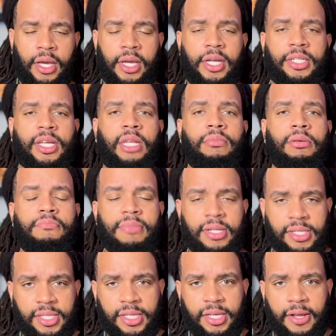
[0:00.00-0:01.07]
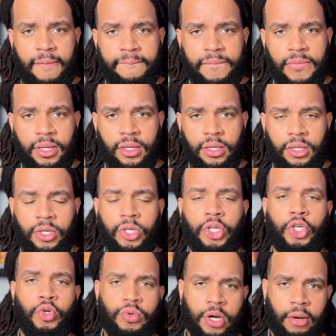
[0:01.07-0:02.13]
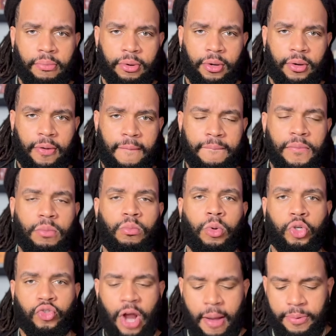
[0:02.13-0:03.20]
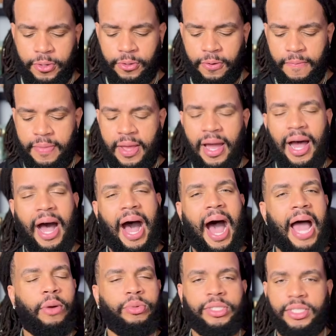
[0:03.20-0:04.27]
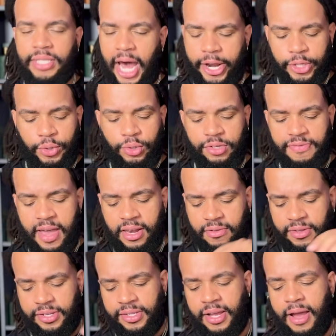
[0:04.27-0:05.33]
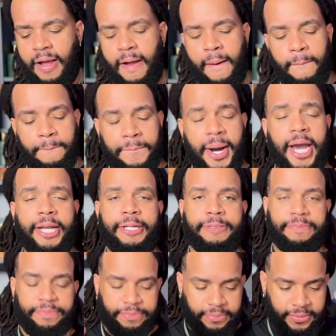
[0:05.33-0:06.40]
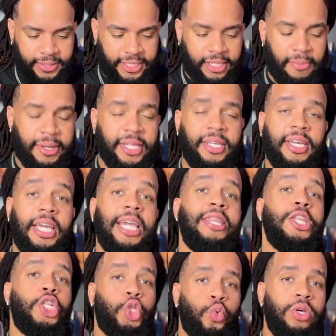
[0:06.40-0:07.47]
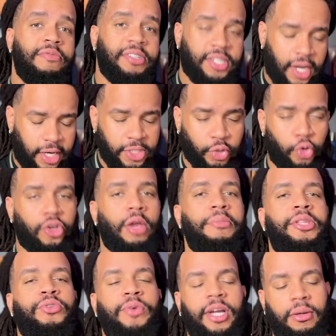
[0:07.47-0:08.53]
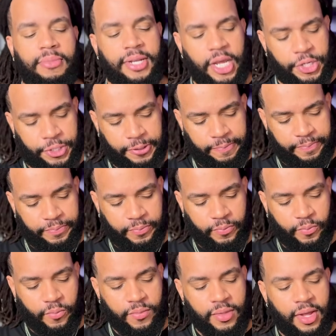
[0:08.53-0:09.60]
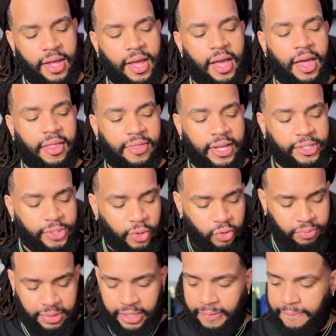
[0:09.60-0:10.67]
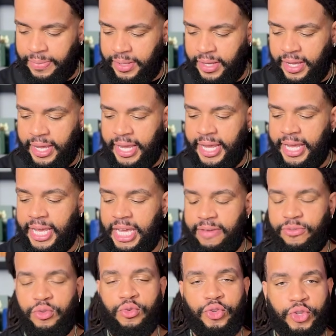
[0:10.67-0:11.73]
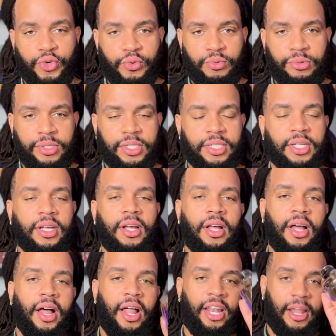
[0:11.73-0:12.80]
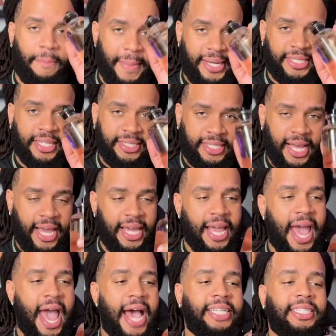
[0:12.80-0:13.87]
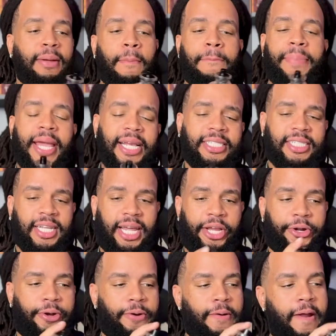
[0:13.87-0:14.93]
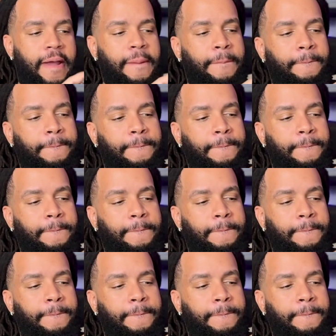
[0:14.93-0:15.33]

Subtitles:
It's gonna be minty, cucumber, more tropical. I was not a huge fan of this, but somebody in the Louis Vuitton store gave me this recommendation. They told me if you use La Mentité as a base layer, right?